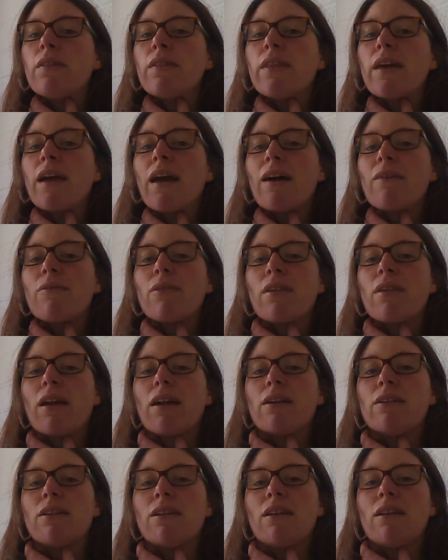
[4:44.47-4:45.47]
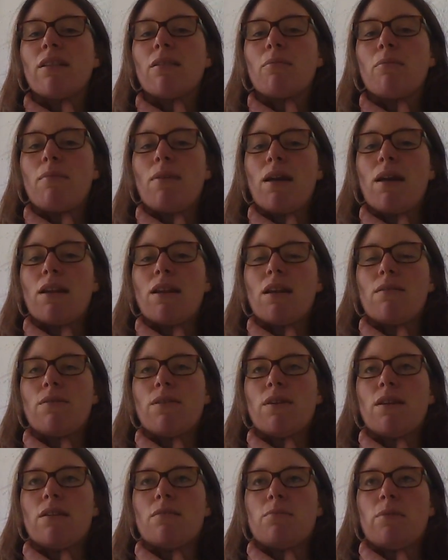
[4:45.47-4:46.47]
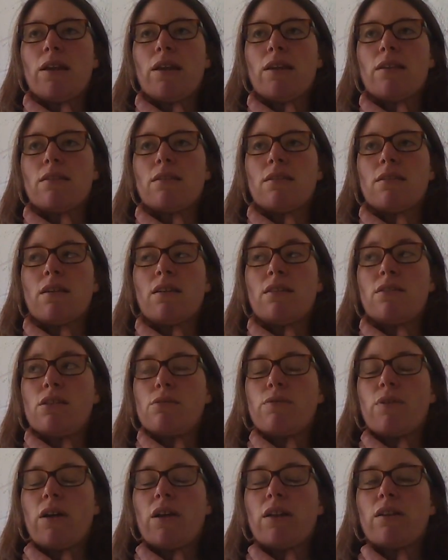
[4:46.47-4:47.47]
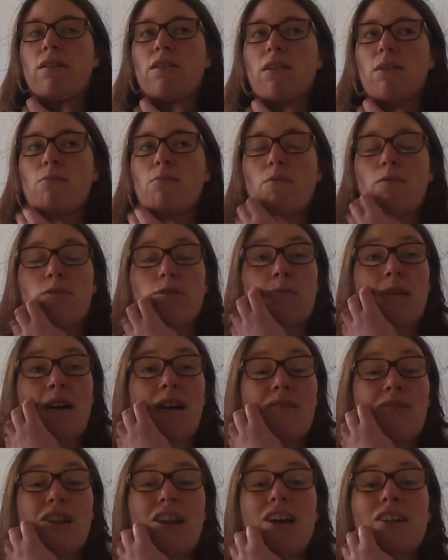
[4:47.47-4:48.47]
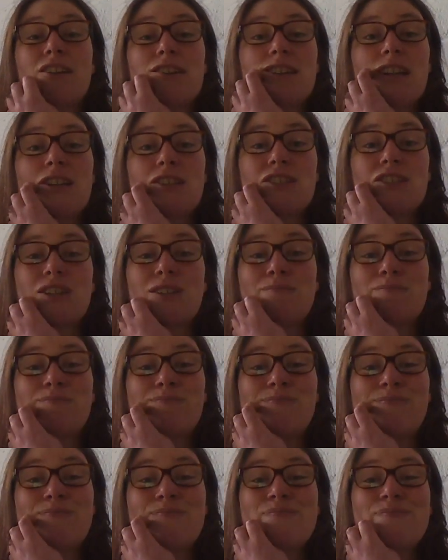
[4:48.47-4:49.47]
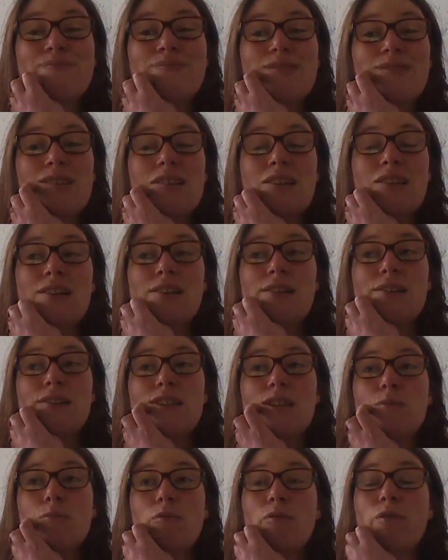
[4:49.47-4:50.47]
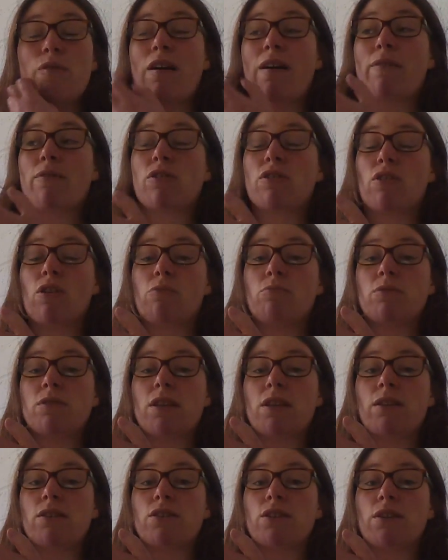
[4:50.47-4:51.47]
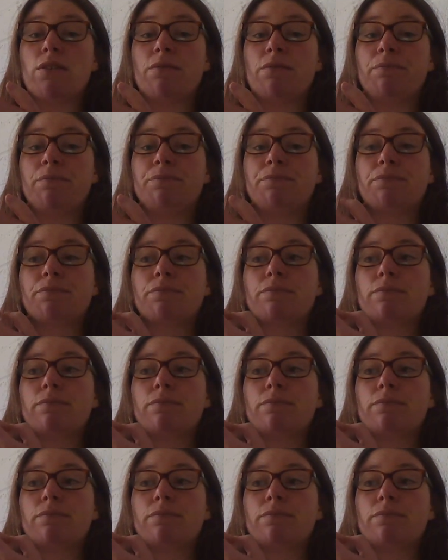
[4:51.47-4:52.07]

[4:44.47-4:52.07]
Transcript: F sound in as many of these places. You'll find some of them have a lot of tension, some of them have some tension.